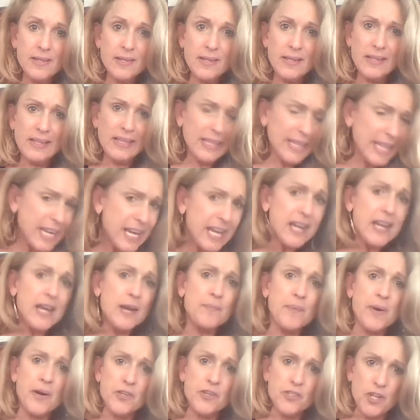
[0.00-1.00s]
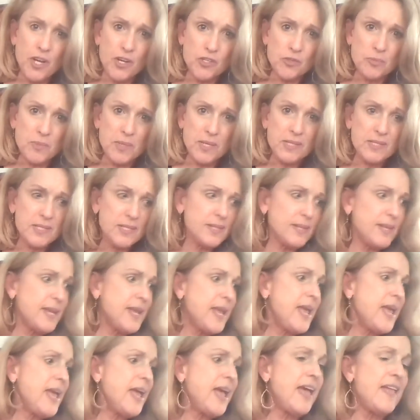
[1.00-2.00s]
cleaning up our judgment.
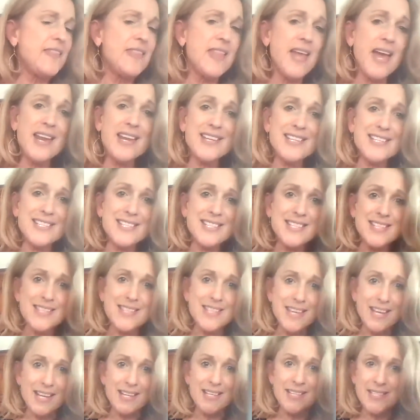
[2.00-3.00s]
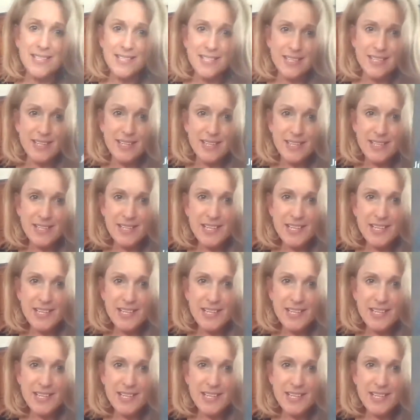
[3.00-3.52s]
And that is this.